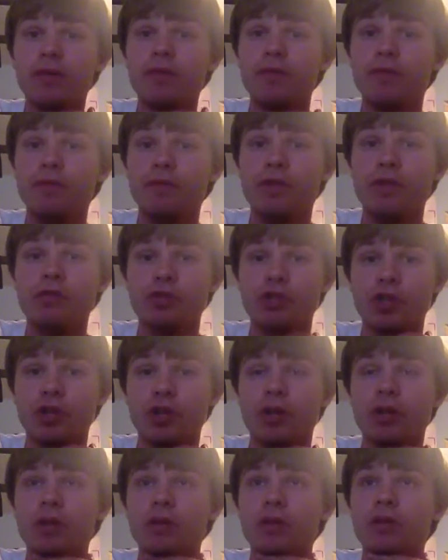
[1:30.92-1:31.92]

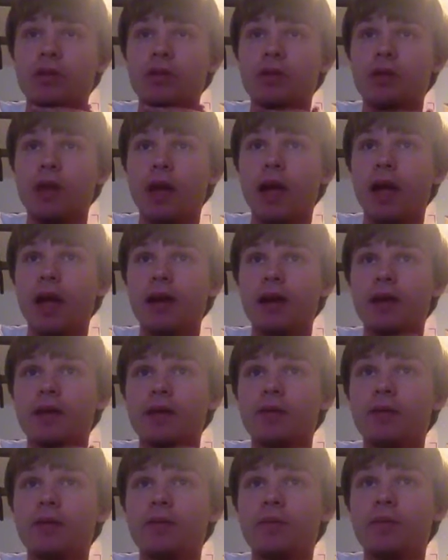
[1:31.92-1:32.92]
future.
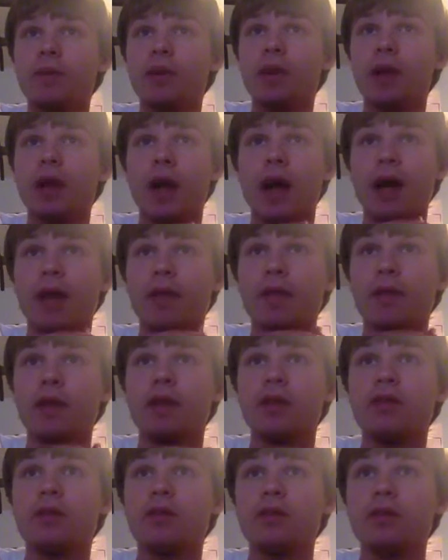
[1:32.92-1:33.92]
But I
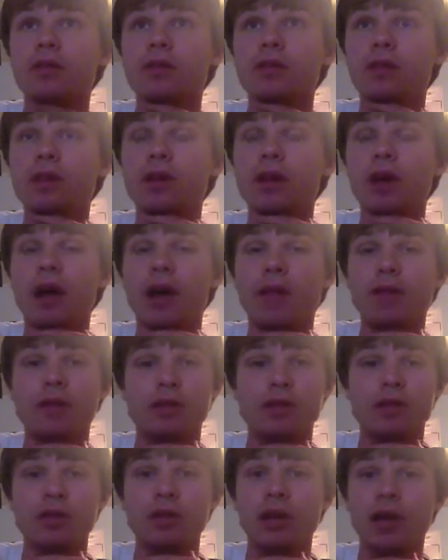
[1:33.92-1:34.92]
think
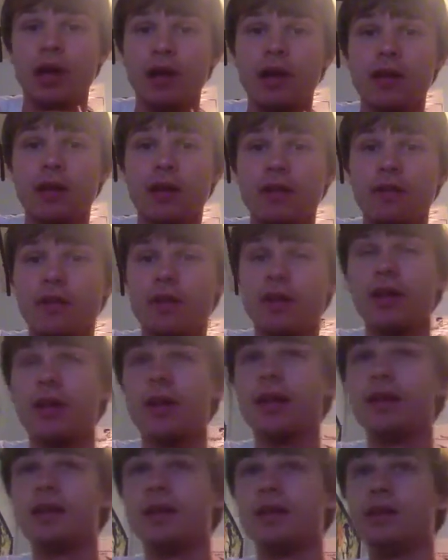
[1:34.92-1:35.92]
Gennady Golovkin
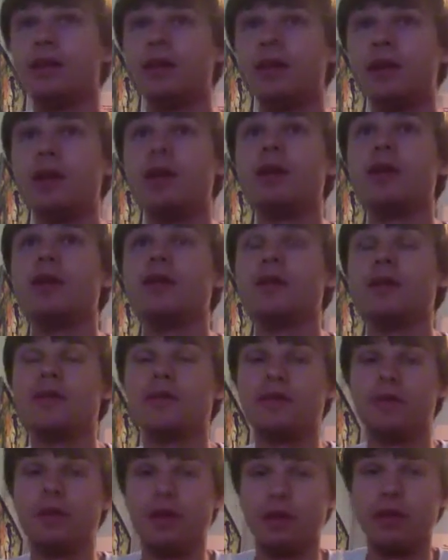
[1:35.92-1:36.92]
can
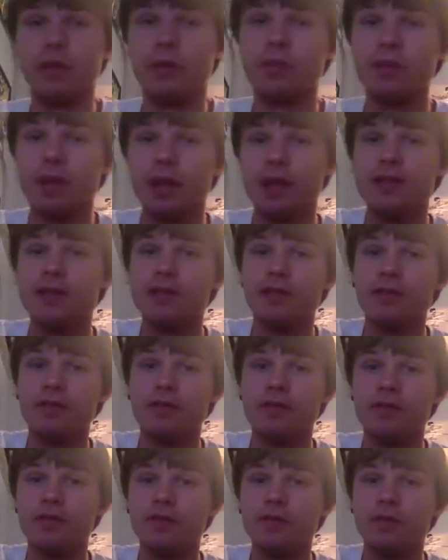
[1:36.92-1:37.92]
fill the place
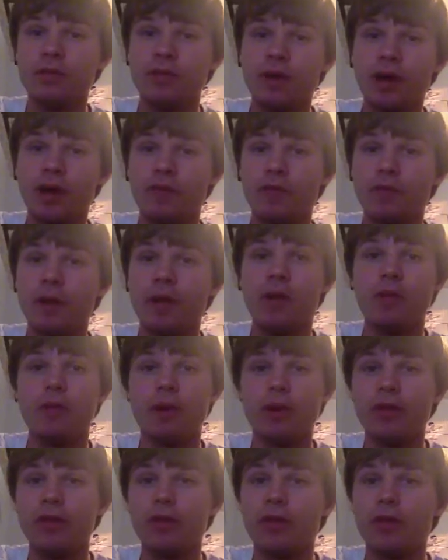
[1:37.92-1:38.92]
of
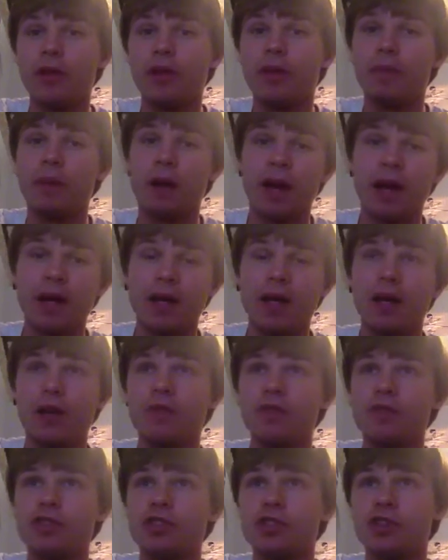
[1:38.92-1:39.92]
Mayweather and Pacquiao
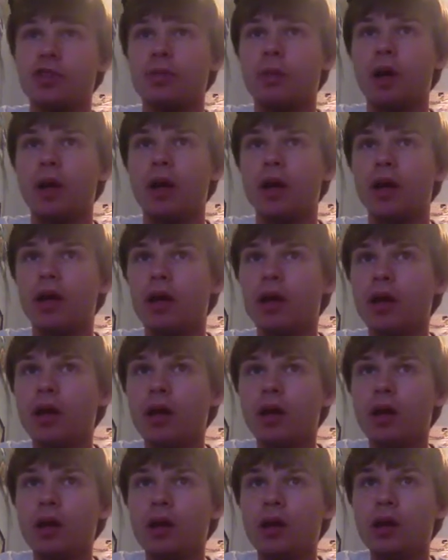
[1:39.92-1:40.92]
for sure. But
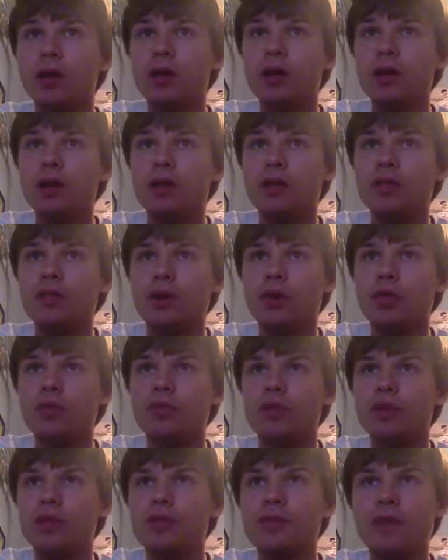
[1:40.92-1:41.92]
so
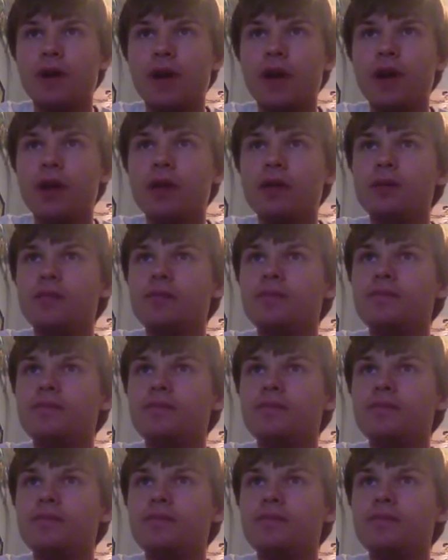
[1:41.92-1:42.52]
this fight,